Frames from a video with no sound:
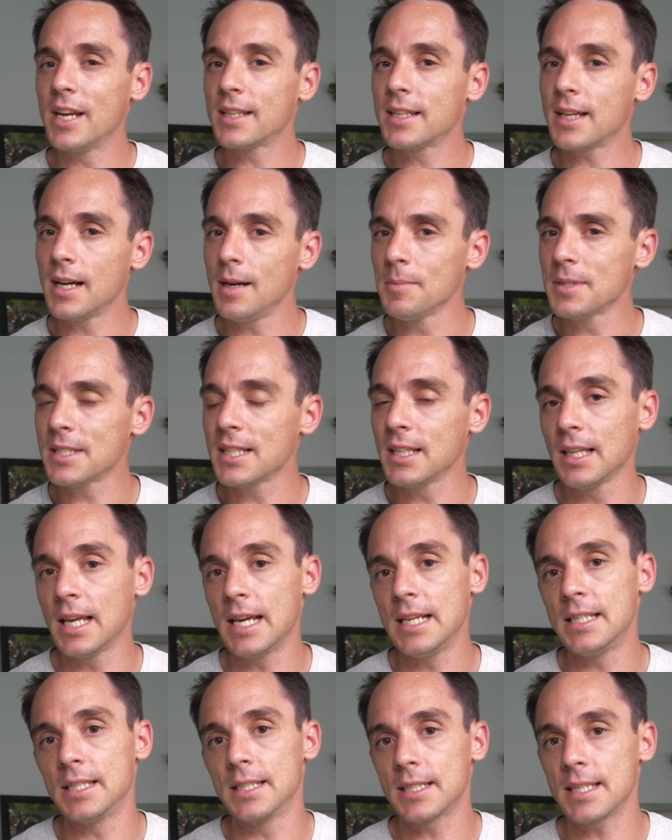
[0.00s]
comes to
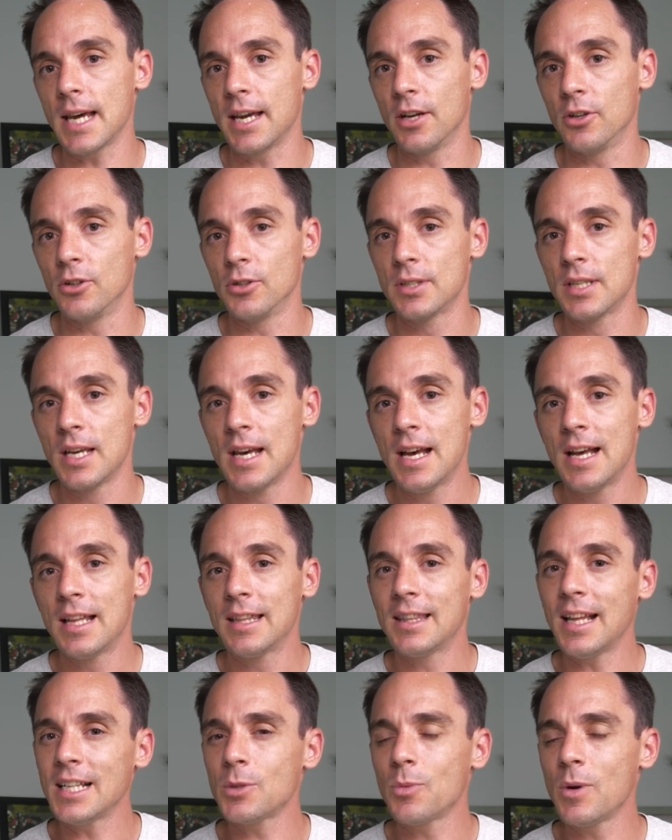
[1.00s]
leads and sales,
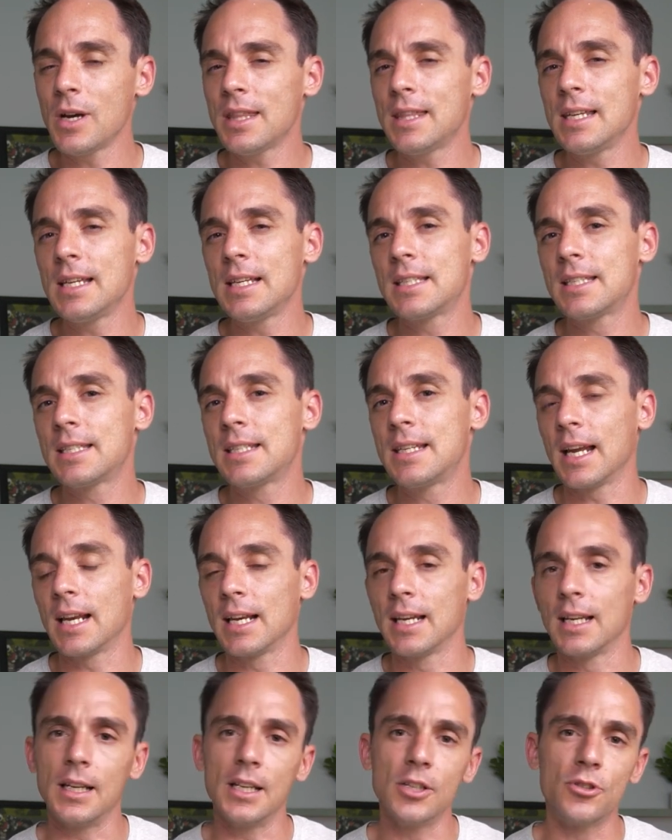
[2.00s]
that's where things get a
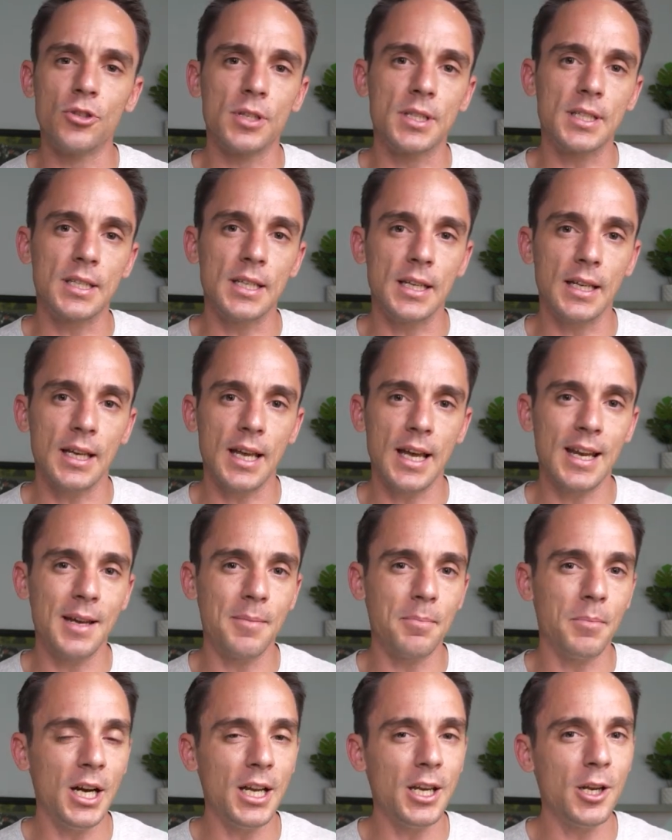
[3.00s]
little interesting and it
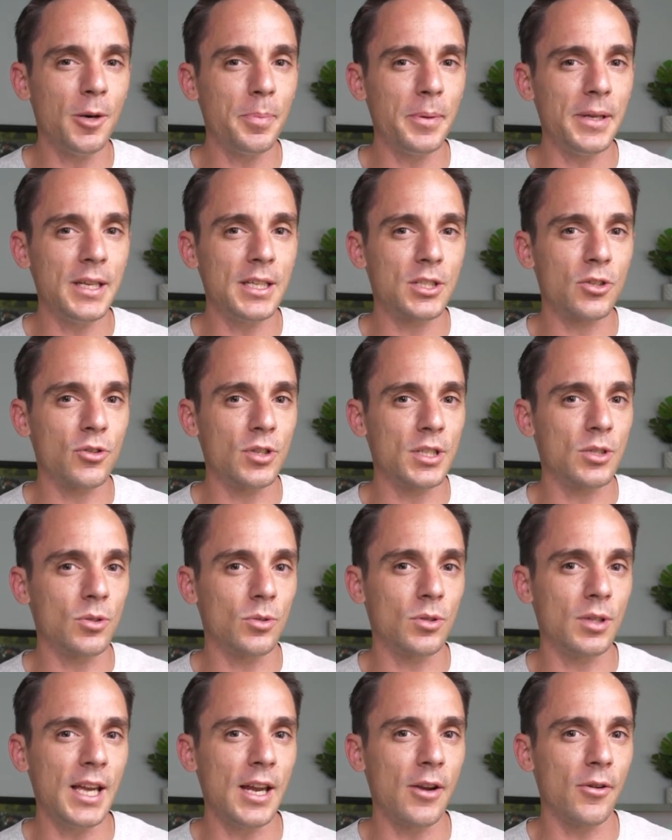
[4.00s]
might not be as crystal
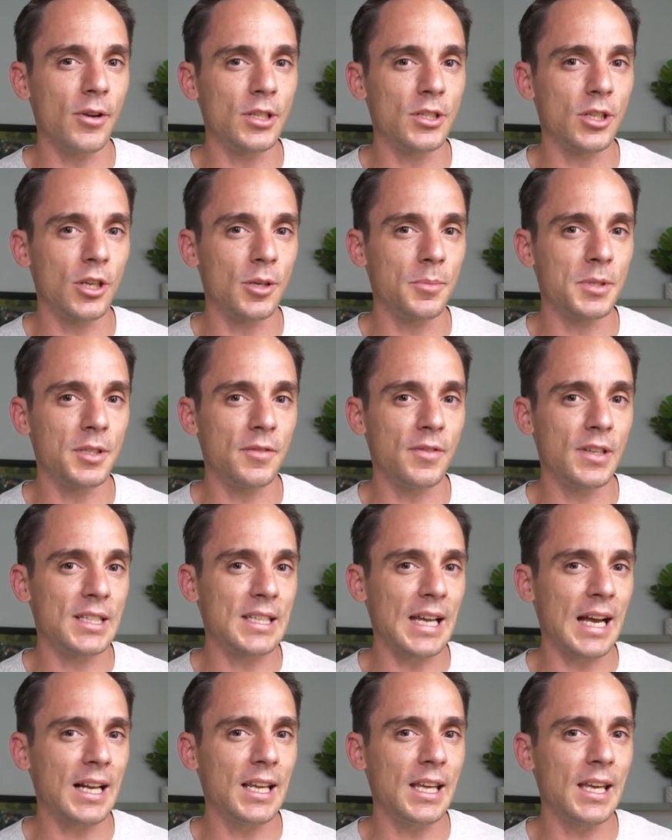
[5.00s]
clear in terms of
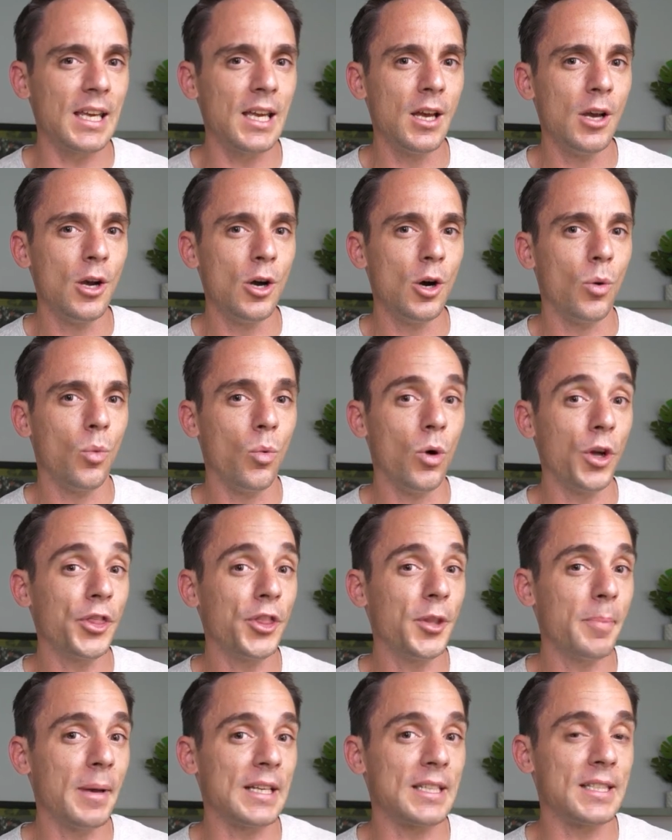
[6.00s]
exactly what
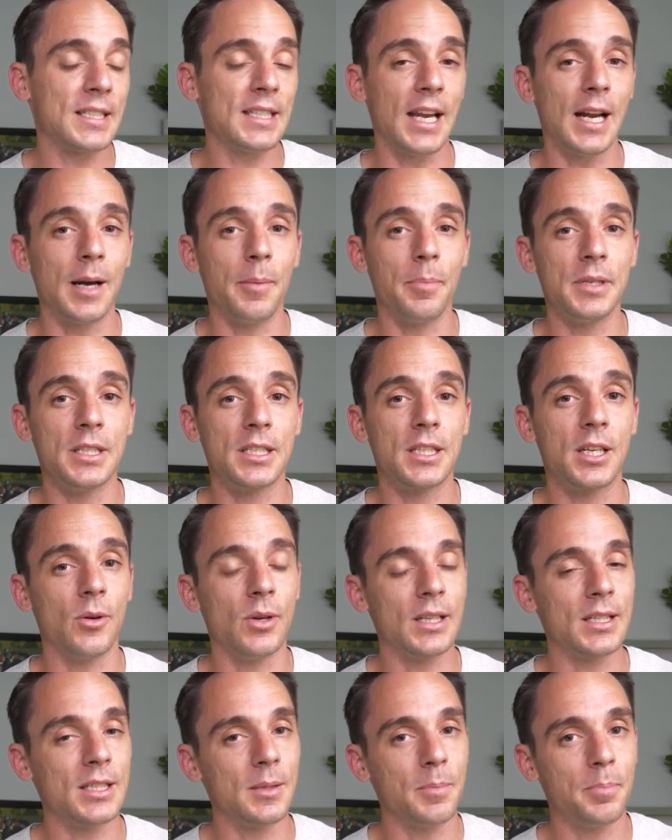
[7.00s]
the best setup is
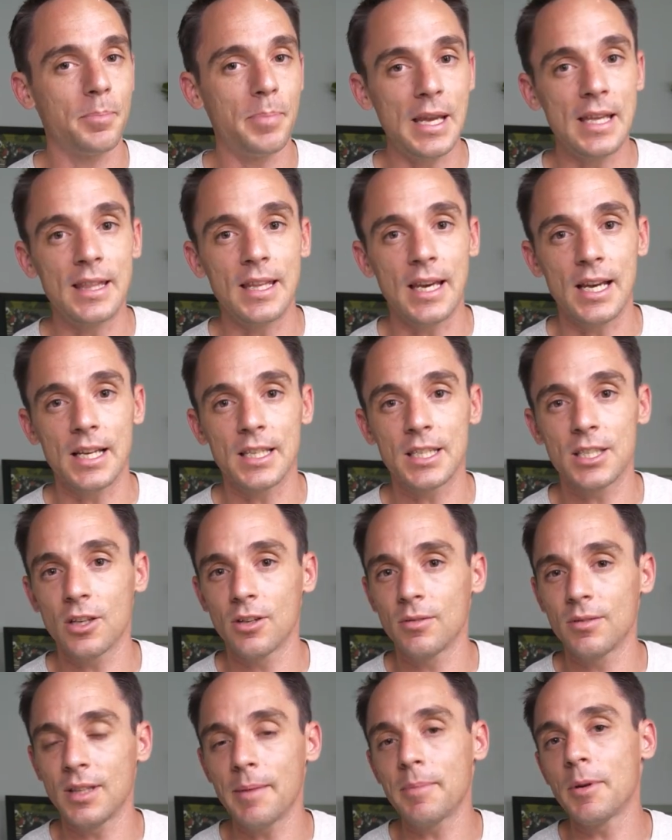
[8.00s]
going to be there. So
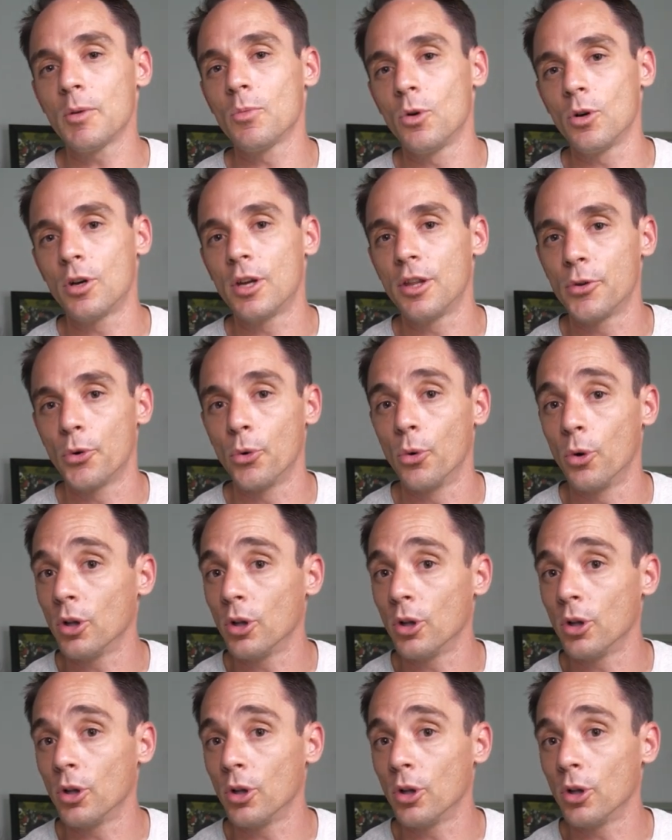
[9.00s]
let me walk you through all of